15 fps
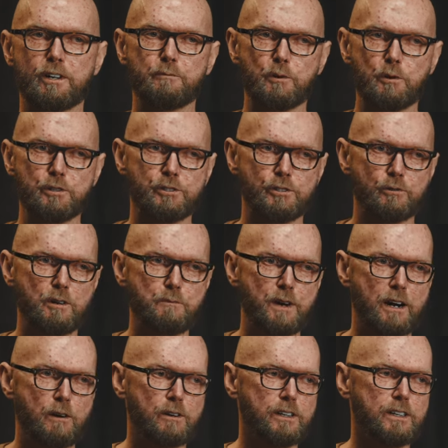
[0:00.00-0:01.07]
and more solar
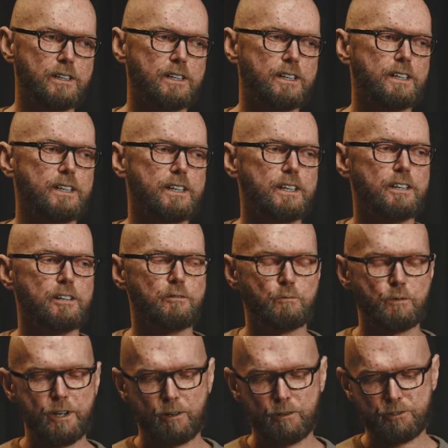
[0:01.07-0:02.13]
power,
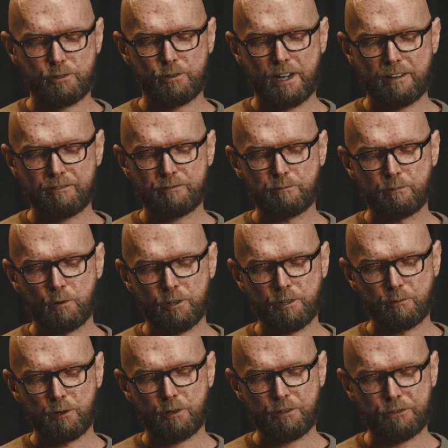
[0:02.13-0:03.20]
we also have more
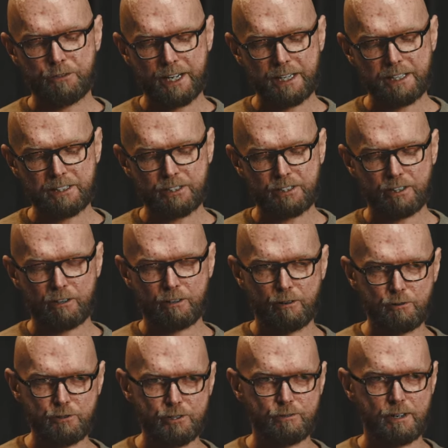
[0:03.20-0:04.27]
and more things
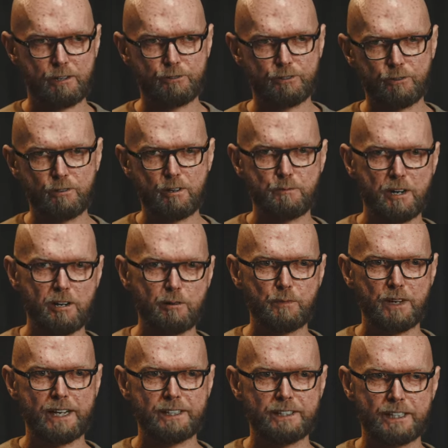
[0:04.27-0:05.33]
close to our solar power
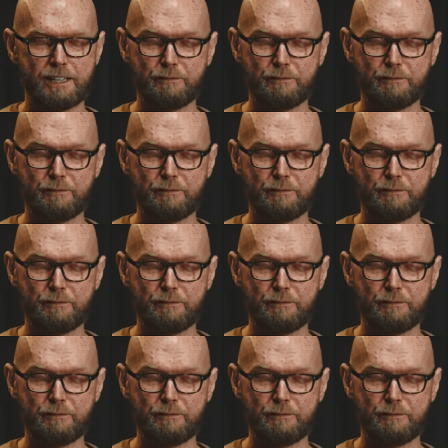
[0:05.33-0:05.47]
plants.